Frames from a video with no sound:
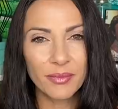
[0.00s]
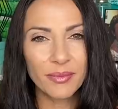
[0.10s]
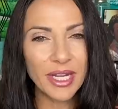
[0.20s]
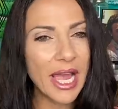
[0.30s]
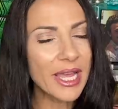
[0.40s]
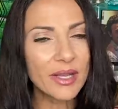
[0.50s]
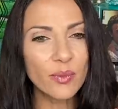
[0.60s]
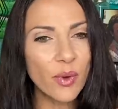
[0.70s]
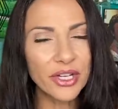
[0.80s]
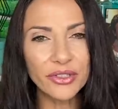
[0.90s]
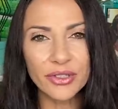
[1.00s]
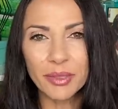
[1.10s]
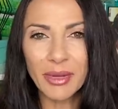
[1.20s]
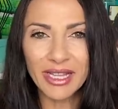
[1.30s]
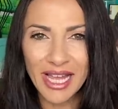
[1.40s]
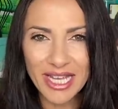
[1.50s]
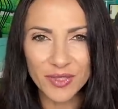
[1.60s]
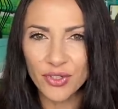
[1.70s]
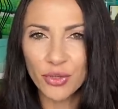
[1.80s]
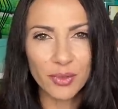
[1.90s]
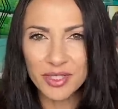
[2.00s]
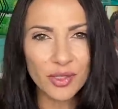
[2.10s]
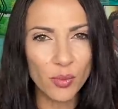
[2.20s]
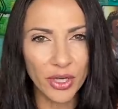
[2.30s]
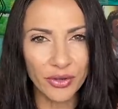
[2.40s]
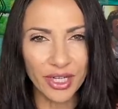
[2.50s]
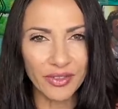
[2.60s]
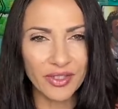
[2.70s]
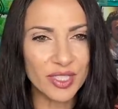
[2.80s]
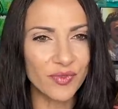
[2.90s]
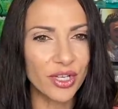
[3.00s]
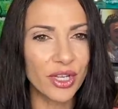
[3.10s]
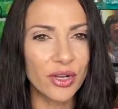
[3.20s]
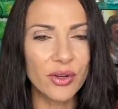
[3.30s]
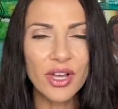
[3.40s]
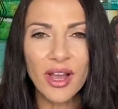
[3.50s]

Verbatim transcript: But I had wondered in my last video, and I'm still wondering in this video,